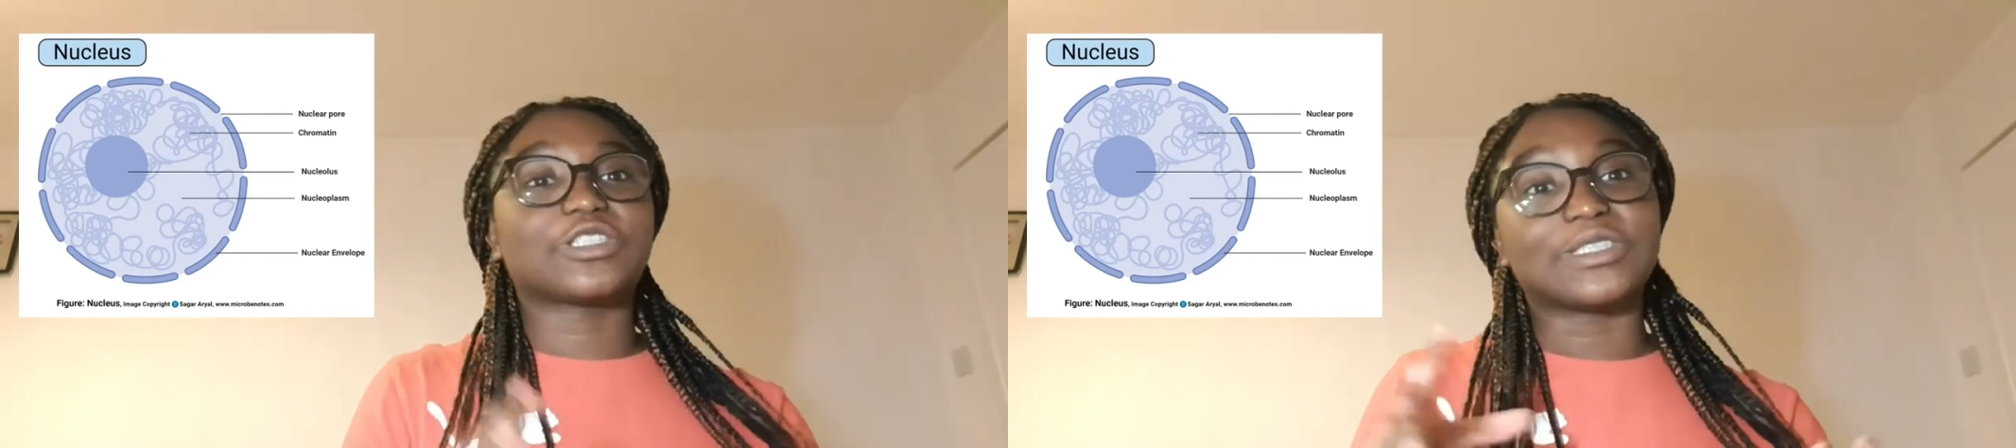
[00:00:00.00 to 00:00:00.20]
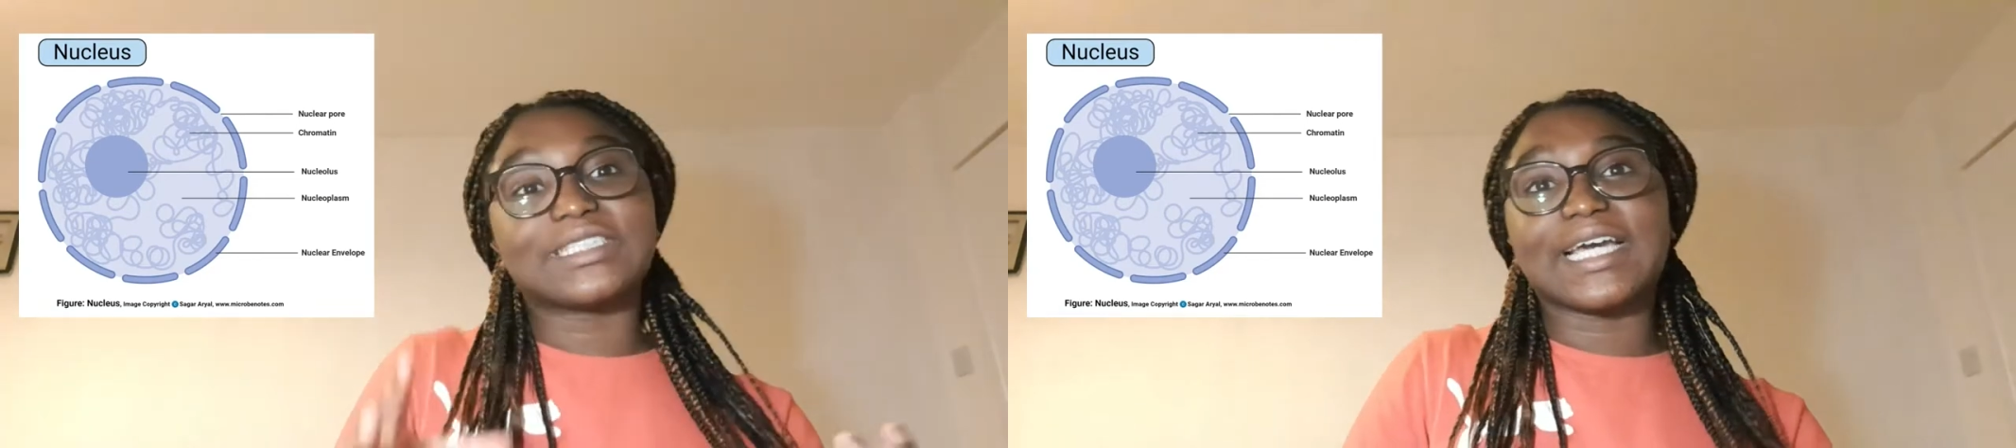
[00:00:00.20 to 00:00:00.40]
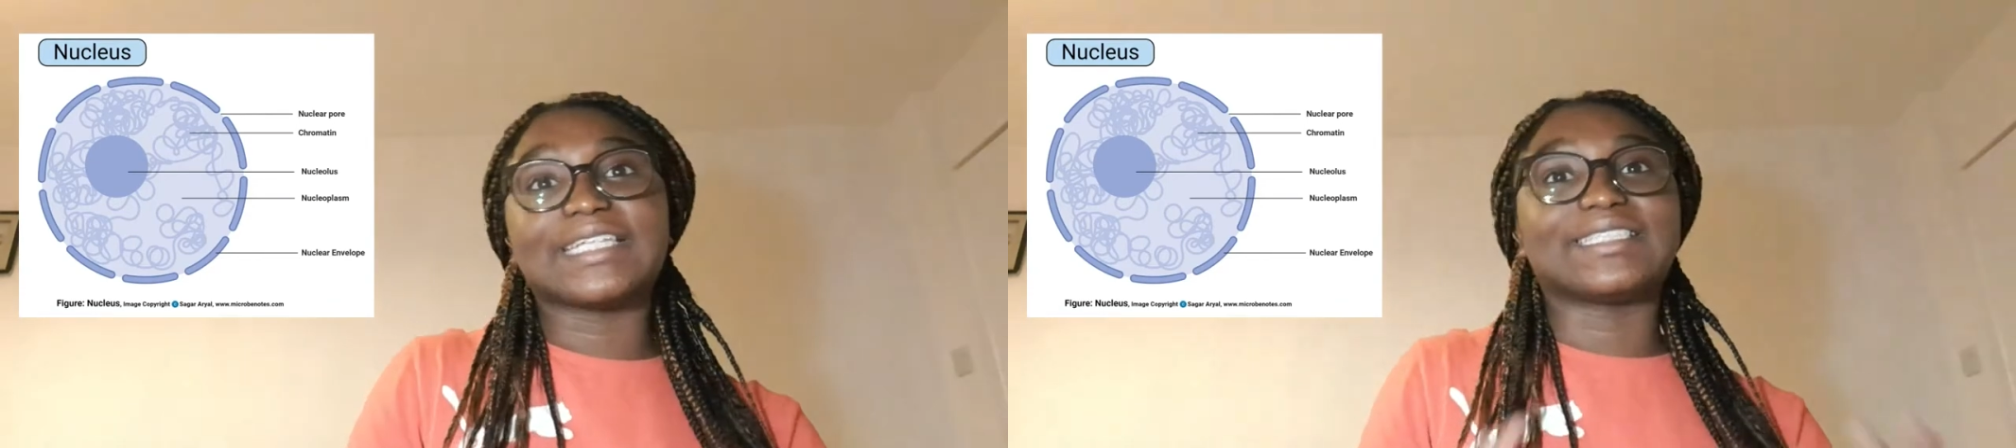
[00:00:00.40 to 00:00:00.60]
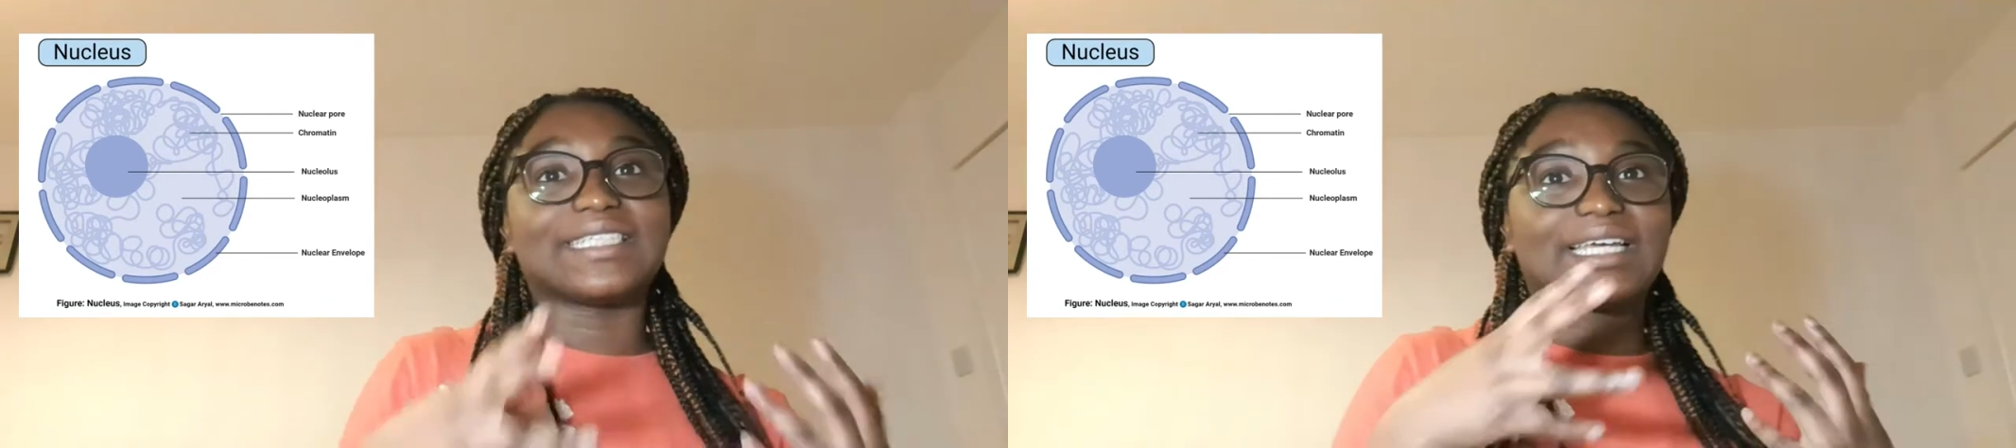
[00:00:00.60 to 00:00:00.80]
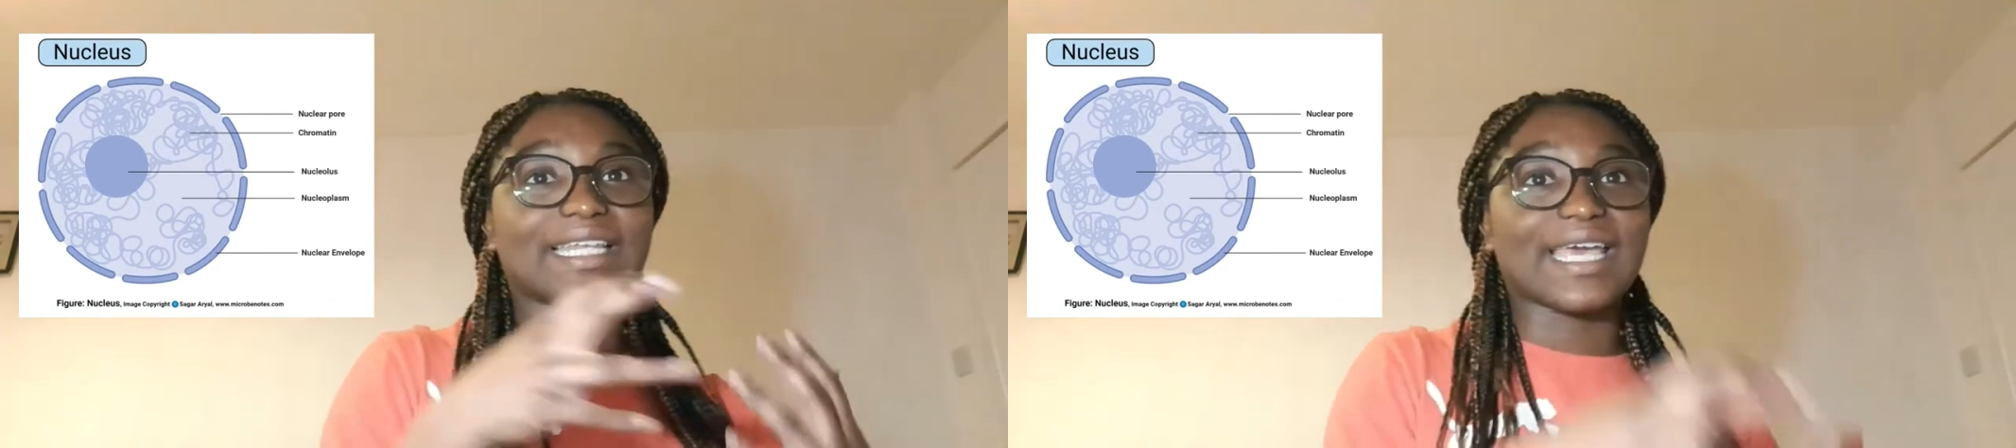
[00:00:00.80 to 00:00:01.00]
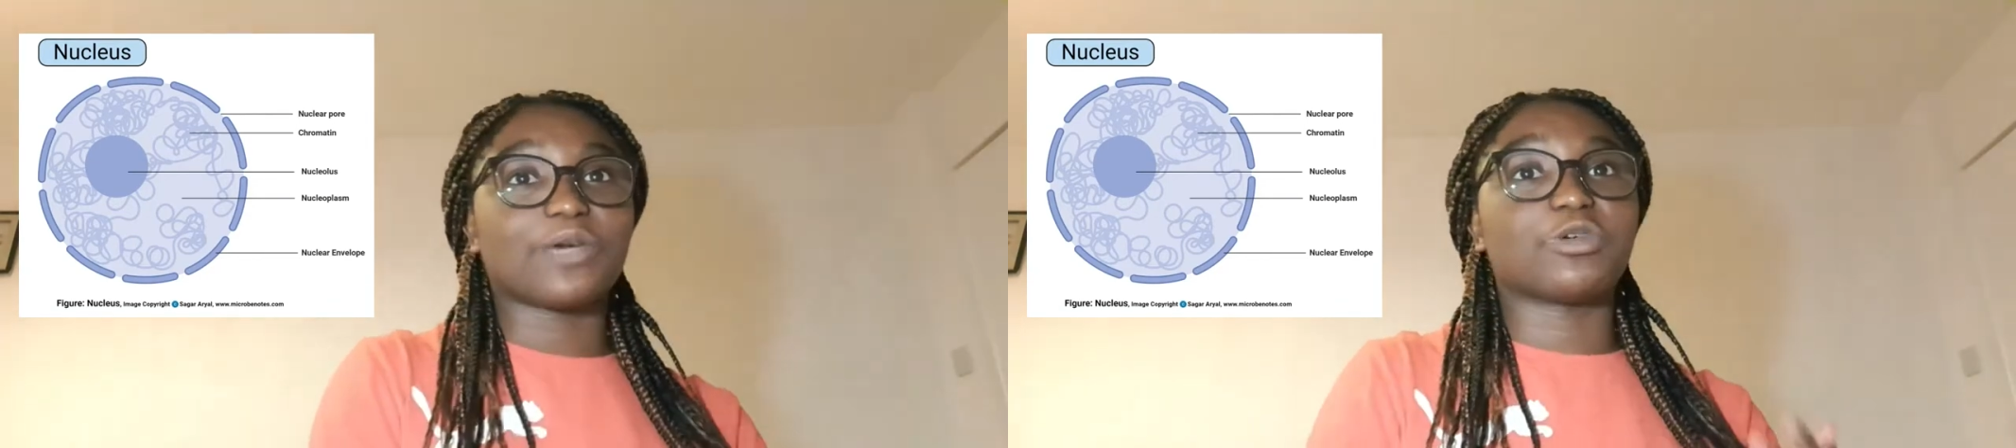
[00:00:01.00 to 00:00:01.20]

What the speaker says: contains DNA,